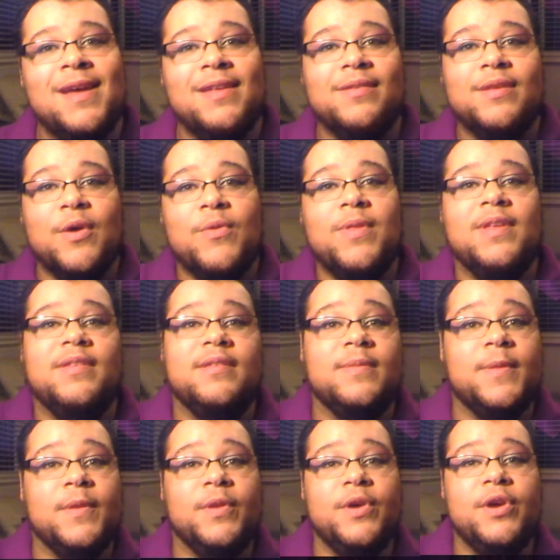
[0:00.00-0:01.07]
So this is
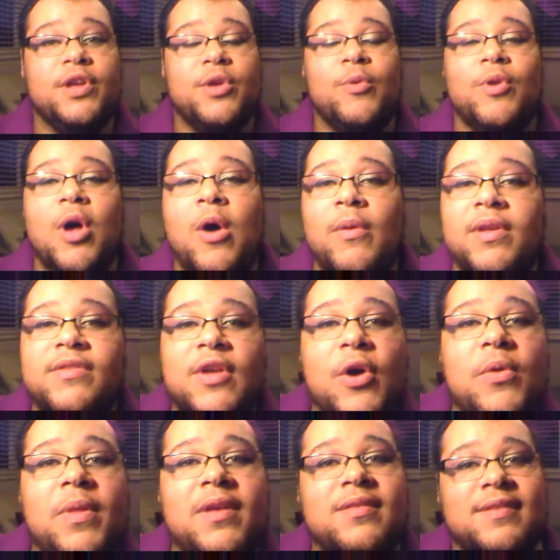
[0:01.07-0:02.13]
the look. You can always
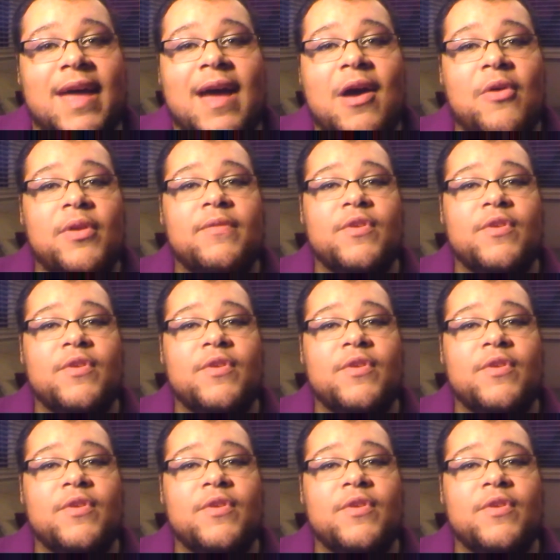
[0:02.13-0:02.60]
tone this down.